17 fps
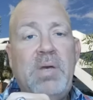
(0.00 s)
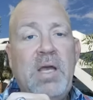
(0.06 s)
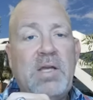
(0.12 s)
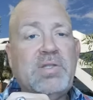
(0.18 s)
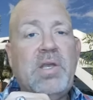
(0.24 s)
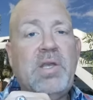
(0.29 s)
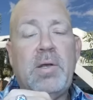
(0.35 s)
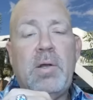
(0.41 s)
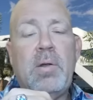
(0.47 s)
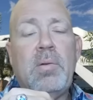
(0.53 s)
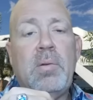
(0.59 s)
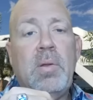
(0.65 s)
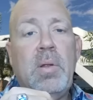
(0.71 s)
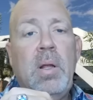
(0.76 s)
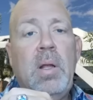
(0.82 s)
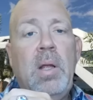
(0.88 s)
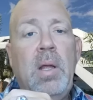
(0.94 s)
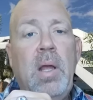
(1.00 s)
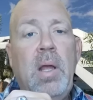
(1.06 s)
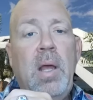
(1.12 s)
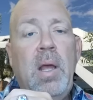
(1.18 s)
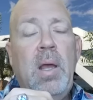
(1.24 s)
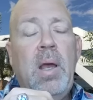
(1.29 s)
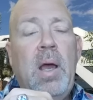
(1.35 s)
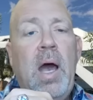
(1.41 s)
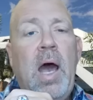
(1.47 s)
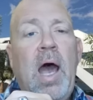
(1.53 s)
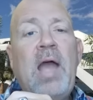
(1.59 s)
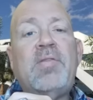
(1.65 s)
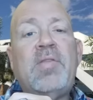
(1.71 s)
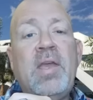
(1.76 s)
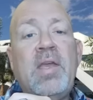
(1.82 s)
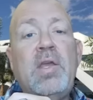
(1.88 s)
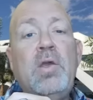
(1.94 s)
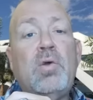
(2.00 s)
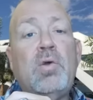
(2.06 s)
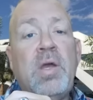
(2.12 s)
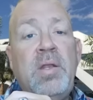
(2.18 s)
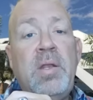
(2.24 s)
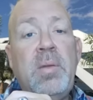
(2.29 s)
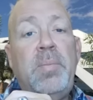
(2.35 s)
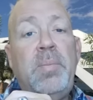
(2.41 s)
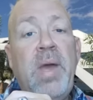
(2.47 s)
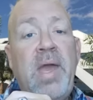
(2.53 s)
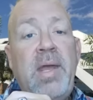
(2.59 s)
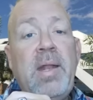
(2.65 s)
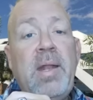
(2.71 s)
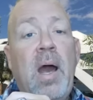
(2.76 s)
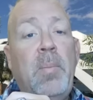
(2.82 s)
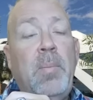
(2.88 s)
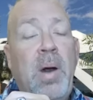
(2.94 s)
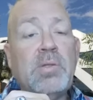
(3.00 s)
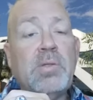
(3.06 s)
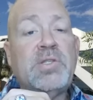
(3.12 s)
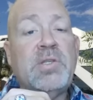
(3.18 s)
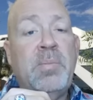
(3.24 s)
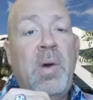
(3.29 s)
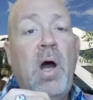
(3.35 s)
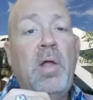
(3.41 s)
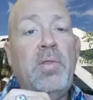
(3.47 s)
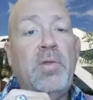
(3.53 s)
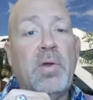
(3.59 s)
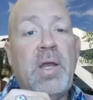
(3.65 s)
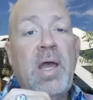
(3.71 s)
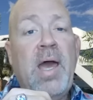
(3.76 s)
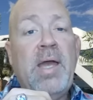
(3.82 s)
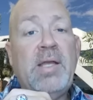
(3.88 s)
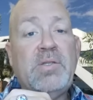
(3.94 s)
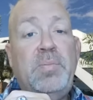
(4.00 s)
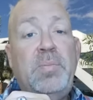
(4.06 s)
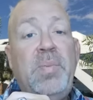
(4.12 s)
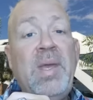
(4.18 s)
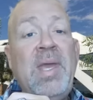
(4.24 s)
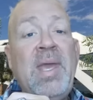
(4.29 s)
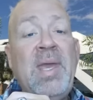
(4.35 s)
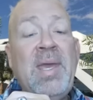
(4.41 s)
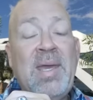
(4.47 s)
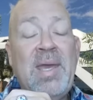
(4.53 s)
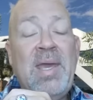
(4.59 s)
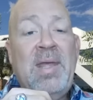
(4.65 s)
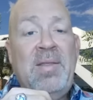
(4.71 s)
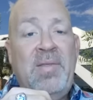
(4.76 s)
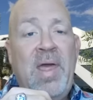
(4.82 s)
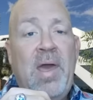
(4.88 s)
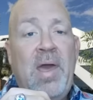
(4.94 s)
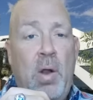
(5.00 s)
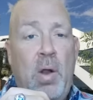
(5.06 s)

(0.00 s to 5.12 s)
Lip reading: Best kicker. I think you can debate about some other guys being in